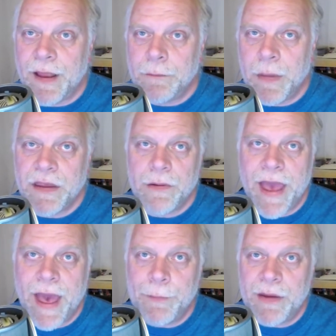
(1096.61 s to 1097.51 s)
make you
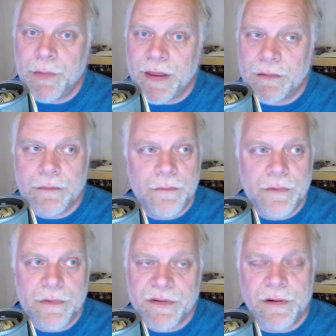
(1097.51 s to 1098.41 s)
happy, well then
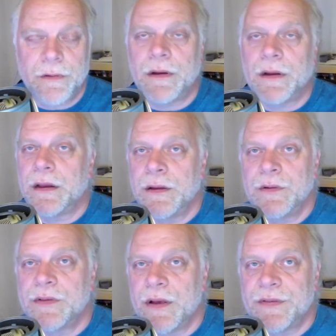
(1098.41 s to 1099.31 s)
certainly
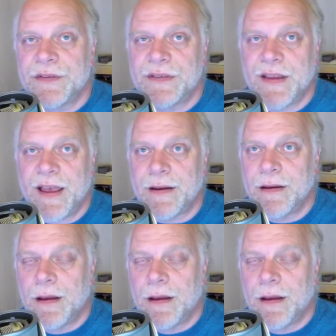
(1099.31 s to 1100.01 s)
use those instead.